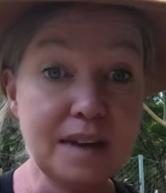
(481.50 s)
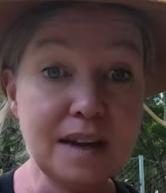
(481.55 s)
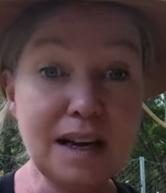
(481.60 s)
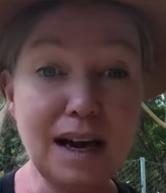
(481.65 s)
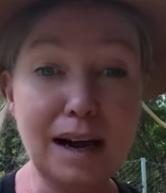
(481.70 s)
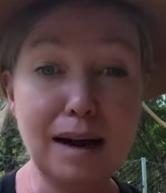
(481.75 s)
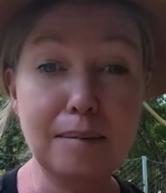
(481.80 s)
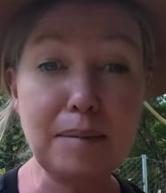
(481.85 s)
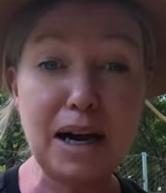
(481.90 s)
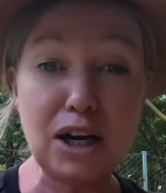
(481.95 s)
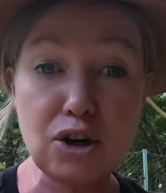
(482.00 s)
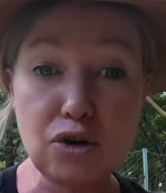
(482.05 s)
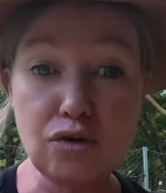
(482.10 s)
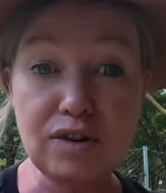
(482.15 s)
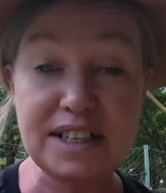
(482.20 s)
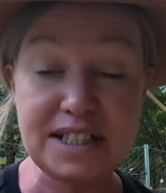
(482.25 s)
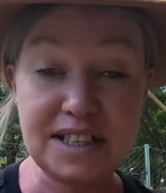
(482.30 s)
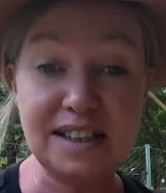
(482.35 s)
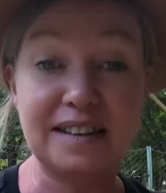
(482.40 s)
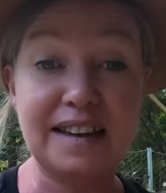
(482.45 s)
um, a
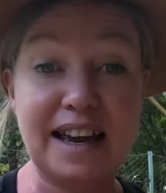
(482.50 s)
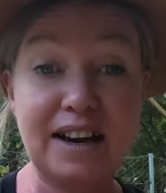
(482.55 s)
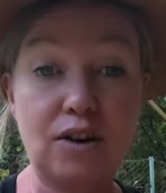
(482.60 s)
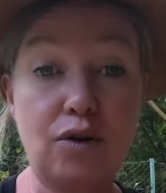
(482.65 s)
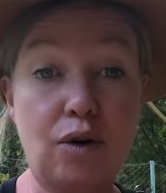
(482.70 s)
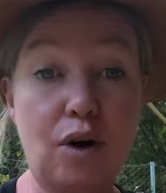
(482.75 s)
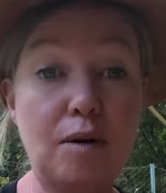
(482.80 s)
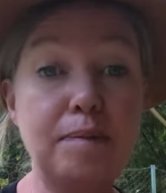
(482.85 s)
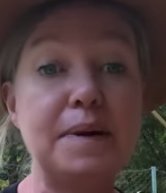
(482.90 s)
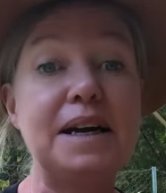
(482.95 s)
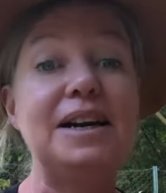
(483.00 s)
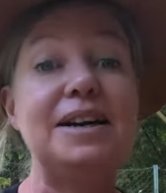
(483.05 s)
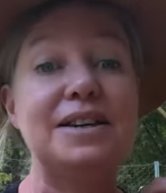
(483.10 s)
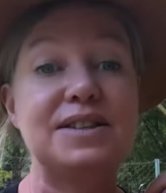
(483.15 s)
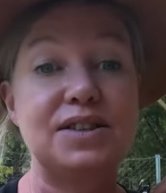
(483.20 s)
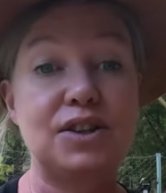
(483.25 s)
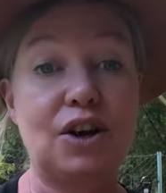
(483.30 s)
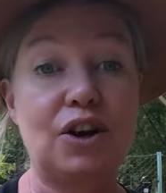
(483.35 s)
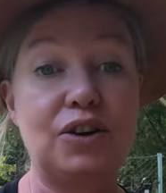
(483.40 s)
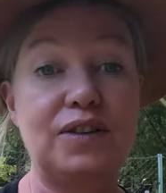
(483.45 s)
grit in their crop,
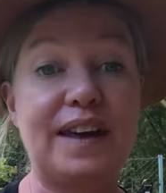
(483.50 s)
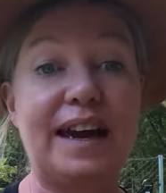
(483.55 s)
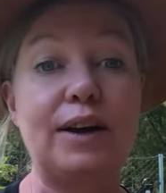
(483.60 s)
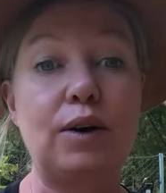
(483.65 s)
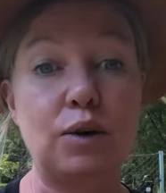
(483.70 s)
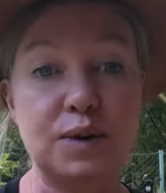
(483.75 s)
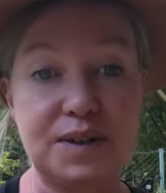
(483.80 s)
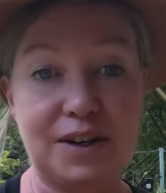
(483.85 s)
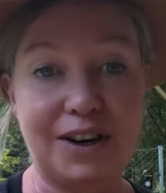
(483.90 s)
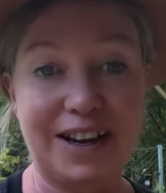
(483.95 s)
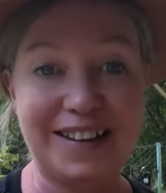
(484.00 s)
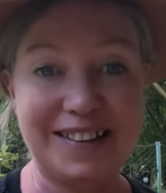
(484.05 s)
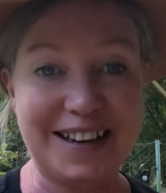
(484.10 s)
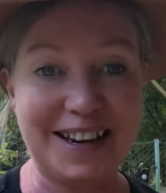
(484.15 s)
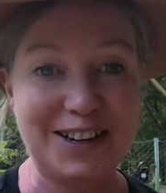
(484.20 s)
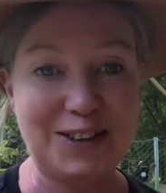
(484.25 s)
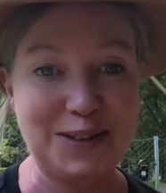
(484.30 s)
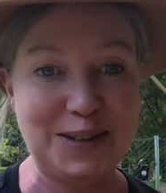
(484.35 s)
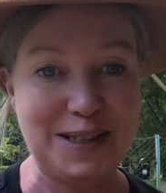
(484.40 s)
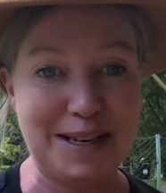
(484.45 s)
so they also get the
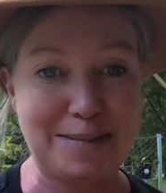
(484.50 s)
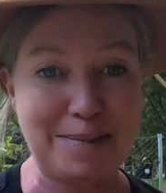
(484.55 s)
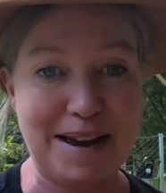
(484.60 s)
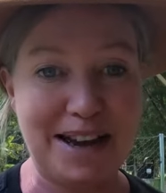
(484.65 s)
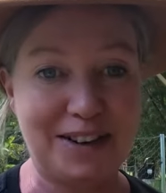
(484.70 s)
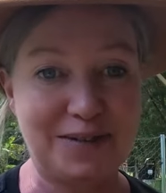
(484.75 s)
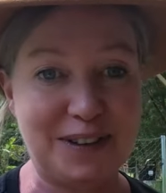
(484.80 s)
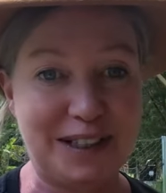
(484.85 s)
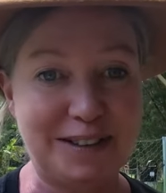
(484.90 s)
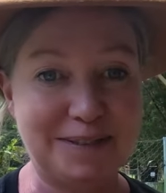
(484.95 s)
calcium out of